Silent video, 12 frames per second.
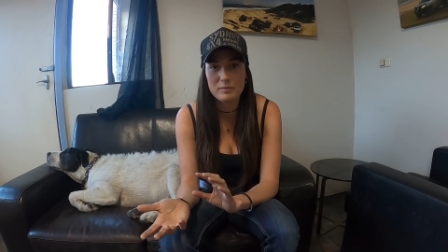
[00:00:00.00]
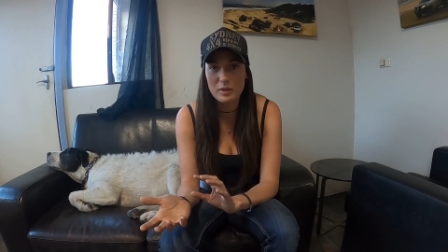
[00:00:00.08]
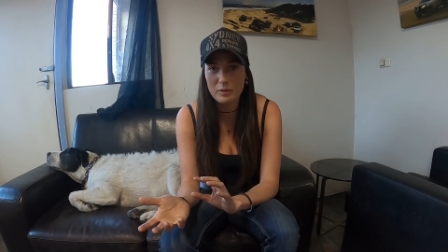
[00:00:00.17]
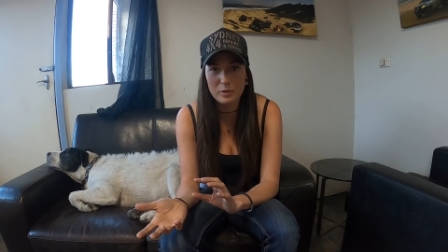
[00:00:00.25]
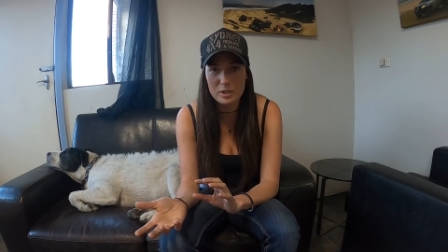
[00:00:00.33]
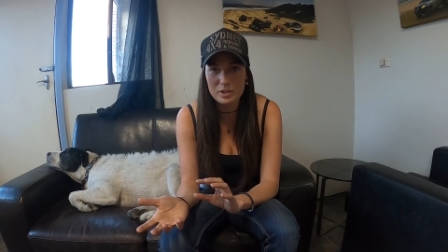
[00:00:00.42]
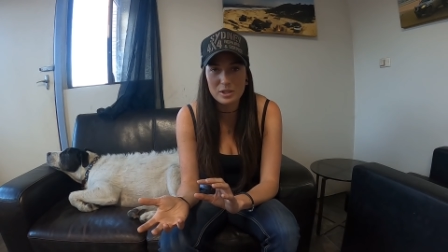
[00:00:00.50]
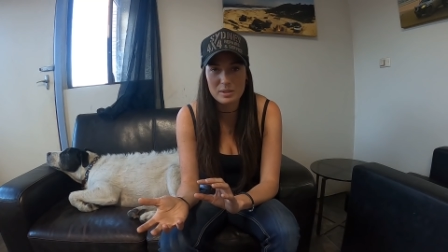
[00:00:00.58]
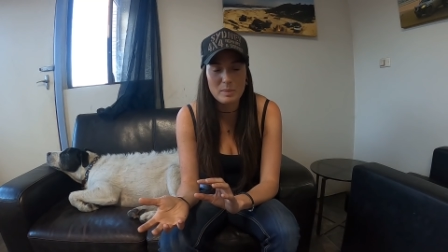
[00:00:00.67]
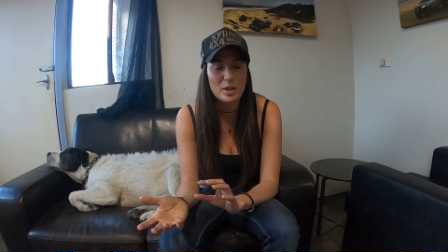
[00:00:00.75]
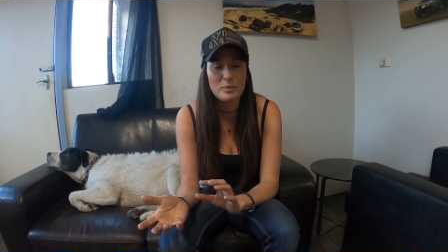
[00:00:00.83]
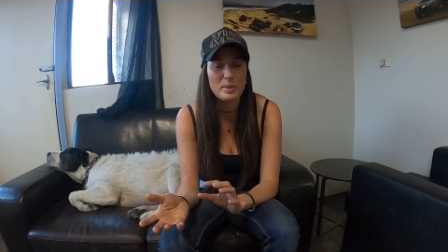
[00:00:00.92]
the footage just
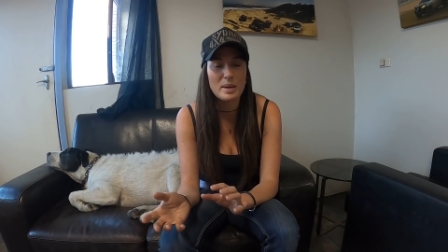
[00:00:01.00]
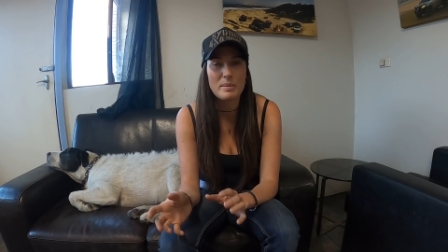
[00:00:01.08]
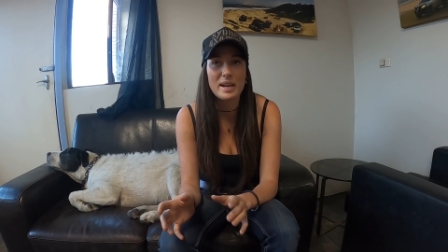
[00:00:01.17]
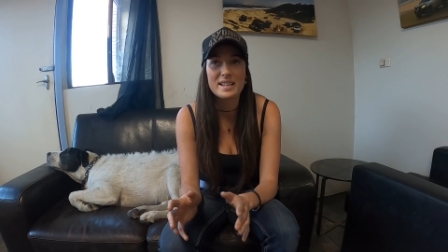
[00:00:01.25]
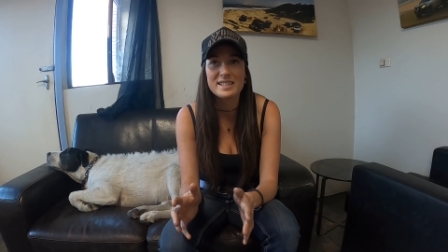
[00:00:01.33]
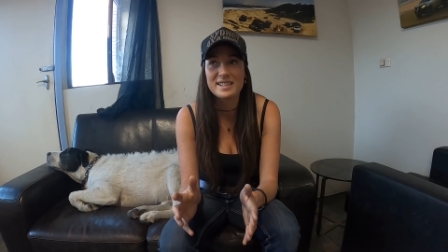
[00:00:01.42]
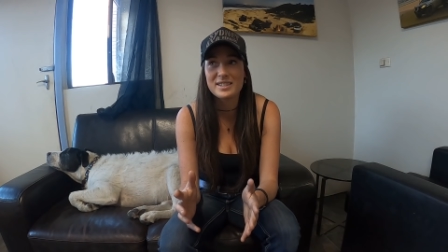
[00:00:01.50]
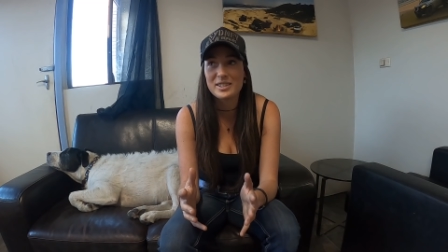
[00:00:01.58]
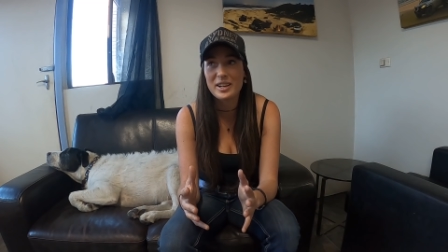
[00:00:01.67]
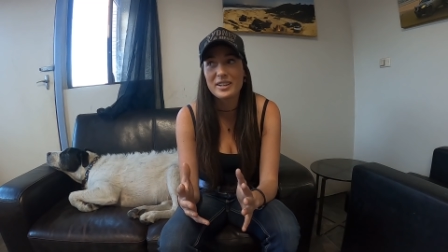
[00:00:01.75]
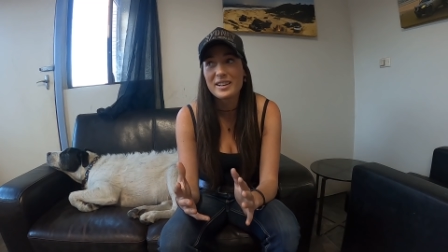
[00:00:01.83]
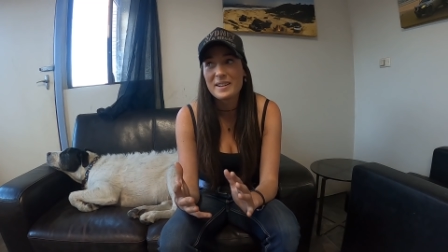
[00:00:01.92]
might not be amazing.
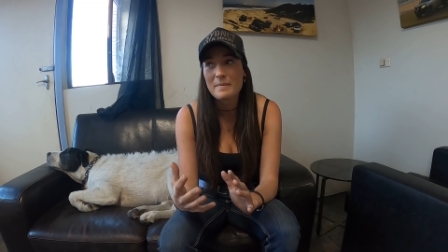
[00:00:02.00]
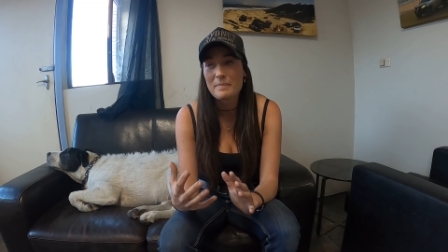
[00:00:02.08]
So